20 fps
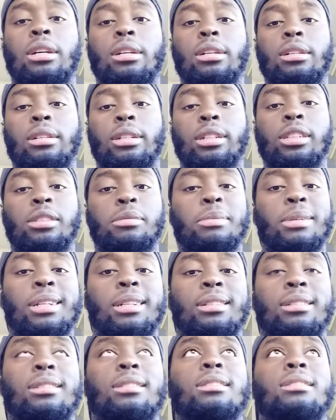It's been
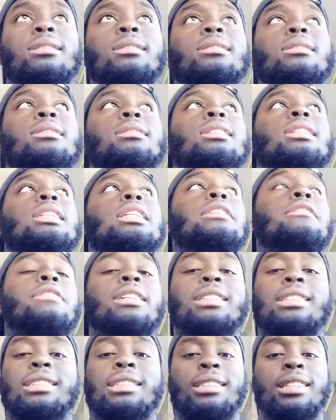
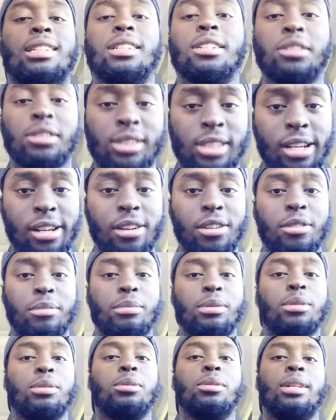defense is still
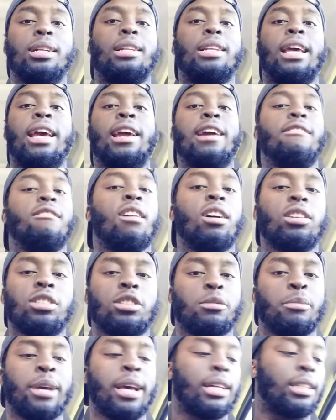terrible and Aaron
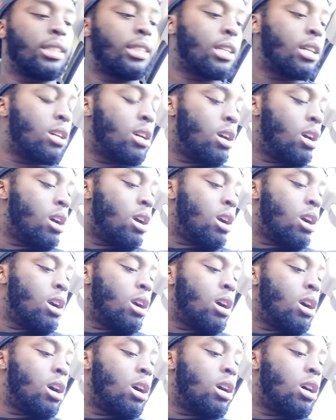Rodgers magic.
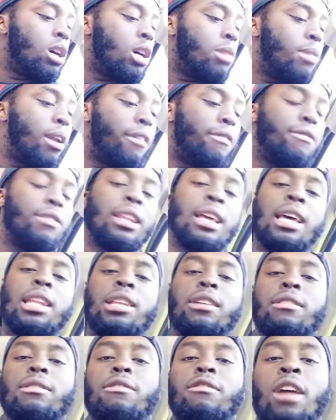But I feel like
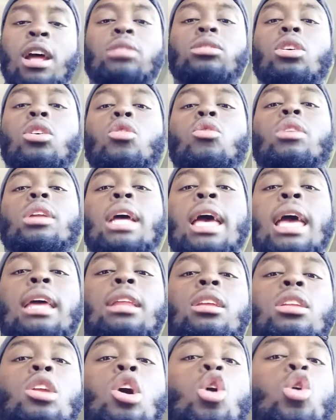the Rams are going
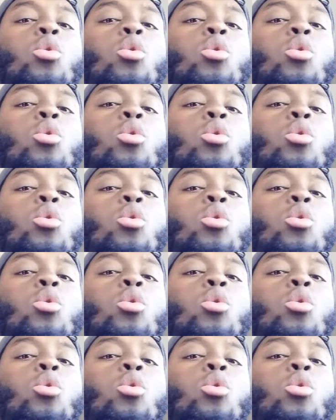8-0 and